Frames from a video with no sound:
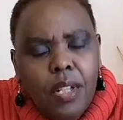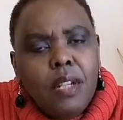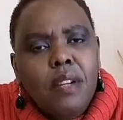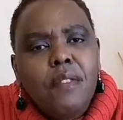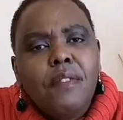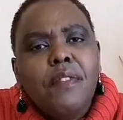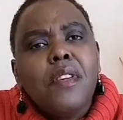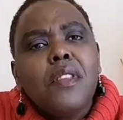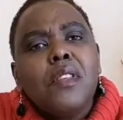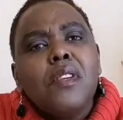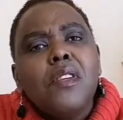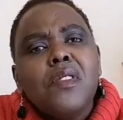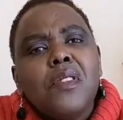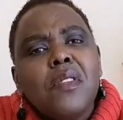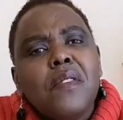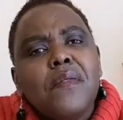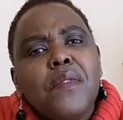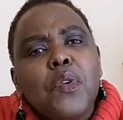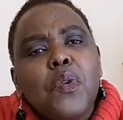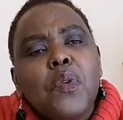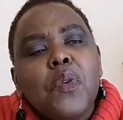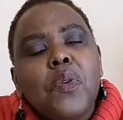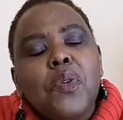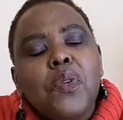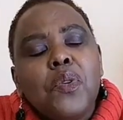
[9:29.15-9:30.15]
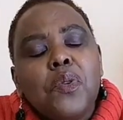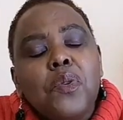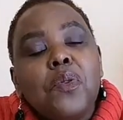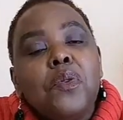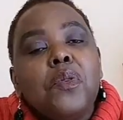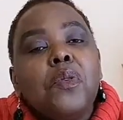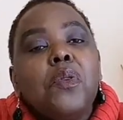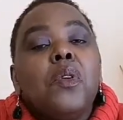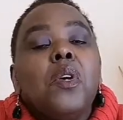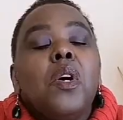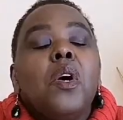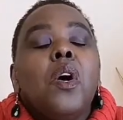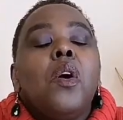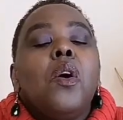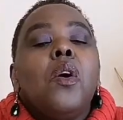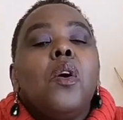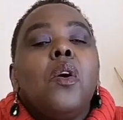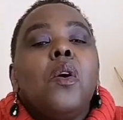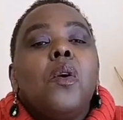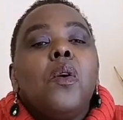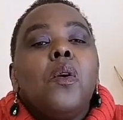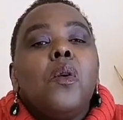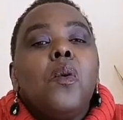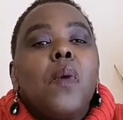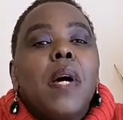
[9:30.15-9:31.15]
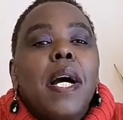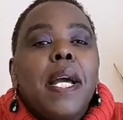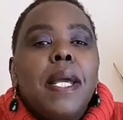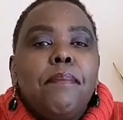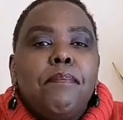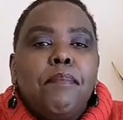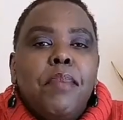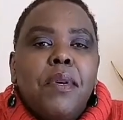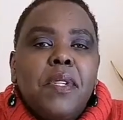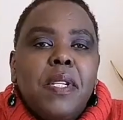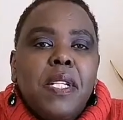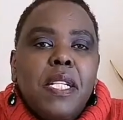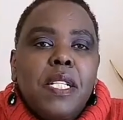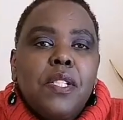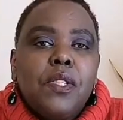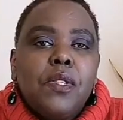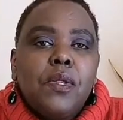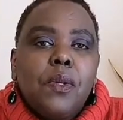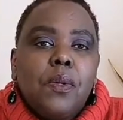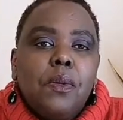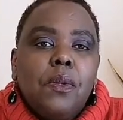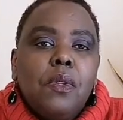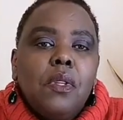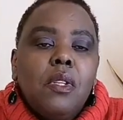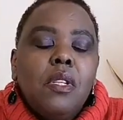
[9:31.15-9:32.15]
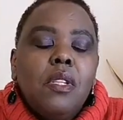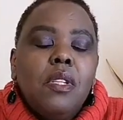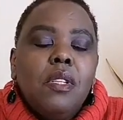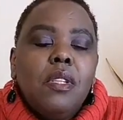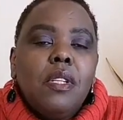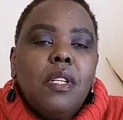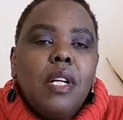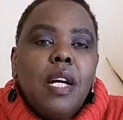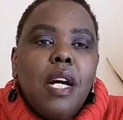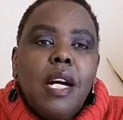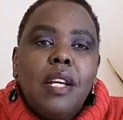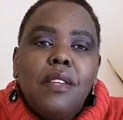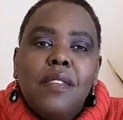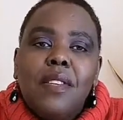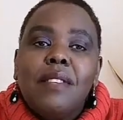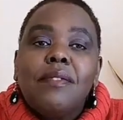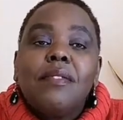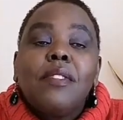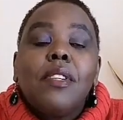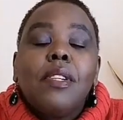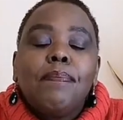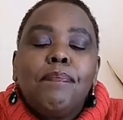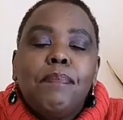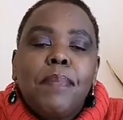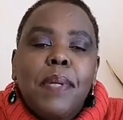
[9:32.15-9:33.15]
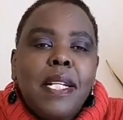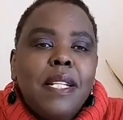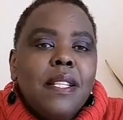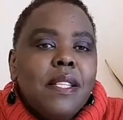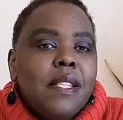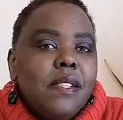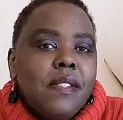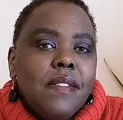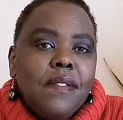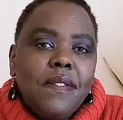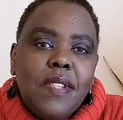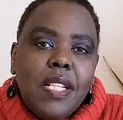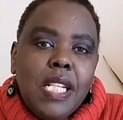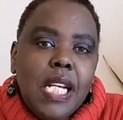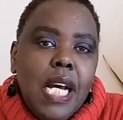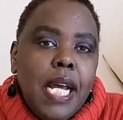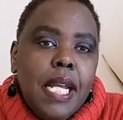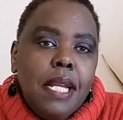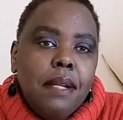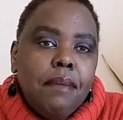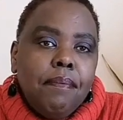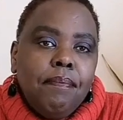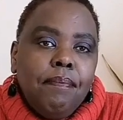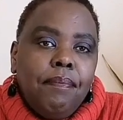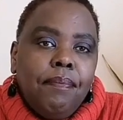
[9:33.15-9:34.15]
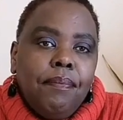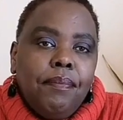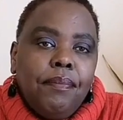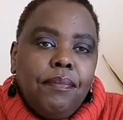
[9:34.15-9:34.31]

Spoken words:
For those of you who are in boarding school, you have got plenty of time.